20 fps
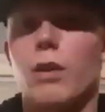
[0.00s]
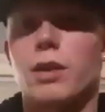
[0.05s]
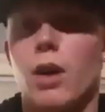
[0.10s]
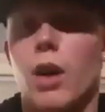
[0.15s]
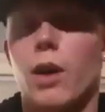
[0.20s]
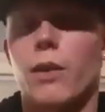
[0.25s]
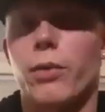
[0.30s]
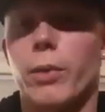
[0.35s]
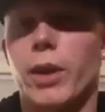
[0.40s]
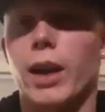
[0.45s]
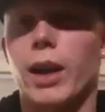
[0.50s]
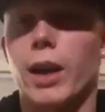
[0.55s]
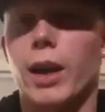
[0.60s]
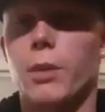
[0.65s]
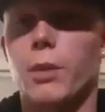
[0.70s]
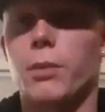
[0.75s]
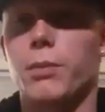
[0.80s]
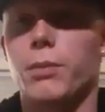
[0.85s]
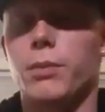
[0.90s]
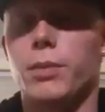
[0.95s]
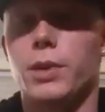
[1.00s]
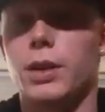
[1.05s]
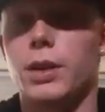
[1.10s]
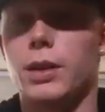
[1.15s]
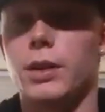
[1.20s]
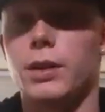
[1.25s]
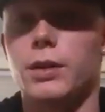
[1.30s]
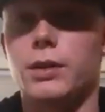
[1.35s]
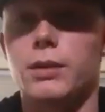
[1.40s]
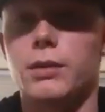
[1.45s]
hard for me to kind of
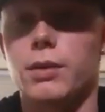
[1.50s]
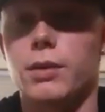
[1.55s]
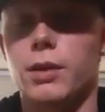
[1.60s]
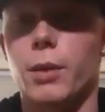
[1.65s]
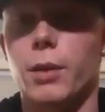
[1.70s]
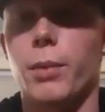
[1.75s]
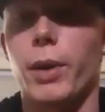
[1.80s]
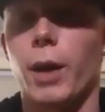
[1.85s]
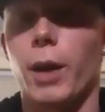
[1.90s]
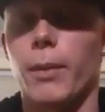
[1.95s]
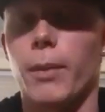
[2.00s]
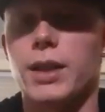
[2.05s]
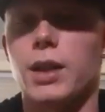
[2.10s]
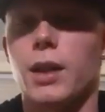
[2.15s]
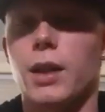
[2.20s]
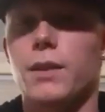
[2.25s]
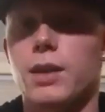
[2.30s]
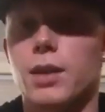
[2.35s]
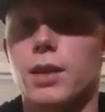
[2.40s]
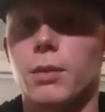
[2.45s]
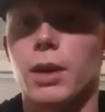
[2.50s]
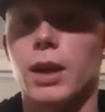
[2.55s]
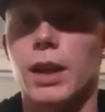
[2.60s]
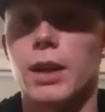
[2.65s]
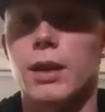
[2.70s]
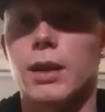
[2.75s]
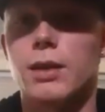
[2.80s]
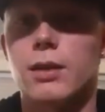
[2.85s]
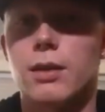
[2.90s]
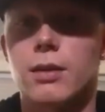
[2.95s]
to compare myself to somebody
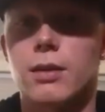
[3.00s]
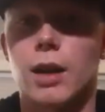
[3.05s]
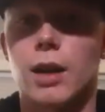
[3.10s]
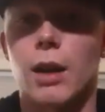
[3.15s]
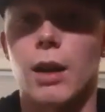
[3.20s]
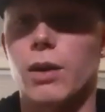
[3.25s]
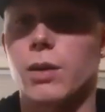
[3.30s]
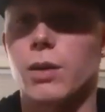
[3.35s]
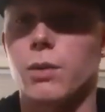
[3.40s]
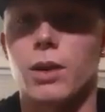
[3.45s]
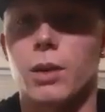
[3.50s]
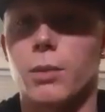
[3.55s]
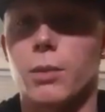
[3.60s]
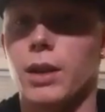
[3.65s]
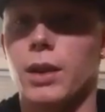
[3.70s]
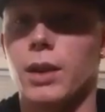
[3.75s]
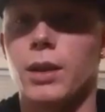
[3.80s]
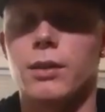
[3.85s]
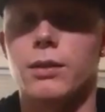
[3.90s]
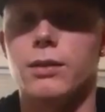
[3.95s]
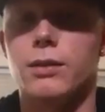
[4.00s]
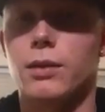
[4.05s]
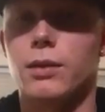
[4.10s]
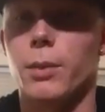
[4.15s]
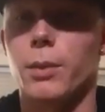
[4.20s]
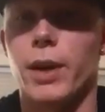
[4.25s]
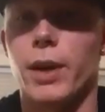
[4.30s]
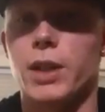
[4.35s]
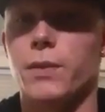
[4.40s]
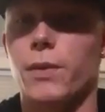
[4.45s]
else. I always wanted to be the
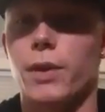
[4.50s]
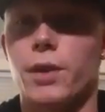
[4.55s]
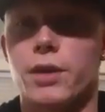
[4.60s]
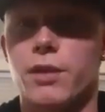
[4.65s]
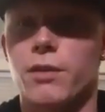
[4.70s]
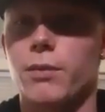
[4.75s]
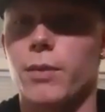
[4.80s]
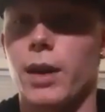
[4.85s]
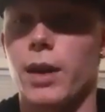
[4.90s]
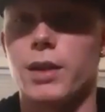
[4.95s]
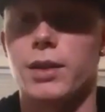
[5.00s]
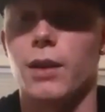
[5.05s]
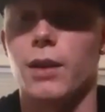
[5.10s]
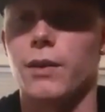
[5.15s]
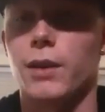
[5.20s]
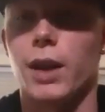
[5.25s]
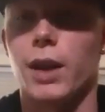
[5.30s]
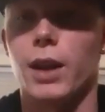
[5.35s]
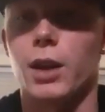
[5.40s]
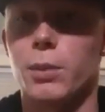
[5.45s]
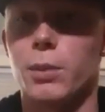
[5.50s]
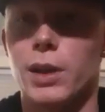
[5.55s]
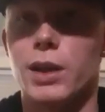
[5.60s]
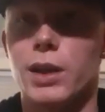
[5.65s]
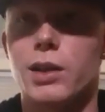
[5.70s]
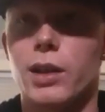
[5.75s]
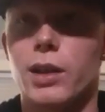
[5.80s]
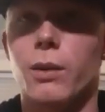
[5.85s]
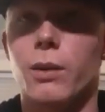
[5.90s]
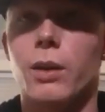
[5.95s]
best version of myself that I could be.
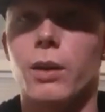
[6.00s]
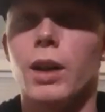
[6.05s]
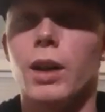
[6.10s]
So